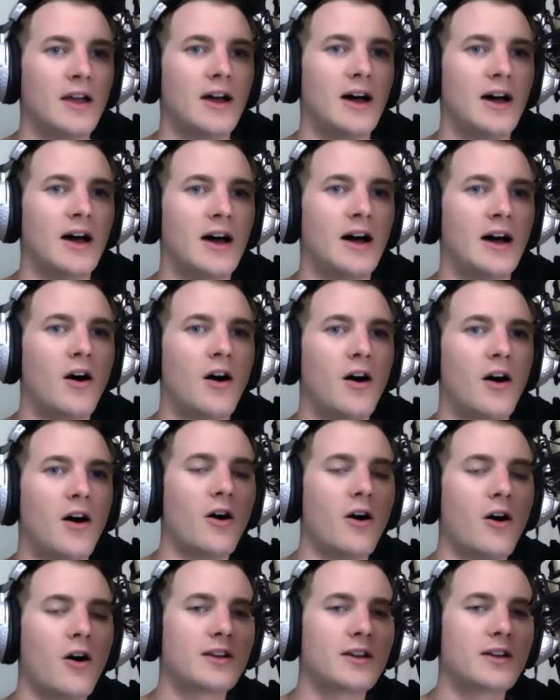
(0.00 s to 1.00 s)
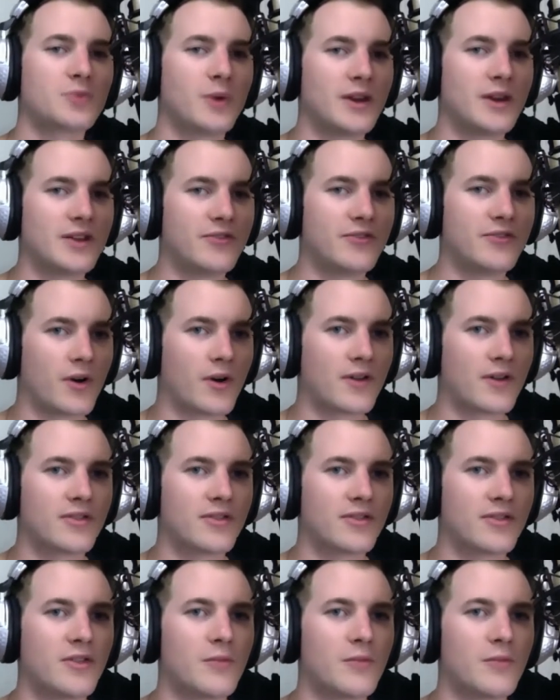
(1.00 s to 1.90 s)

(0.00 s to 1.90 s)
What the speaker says: On August 24th,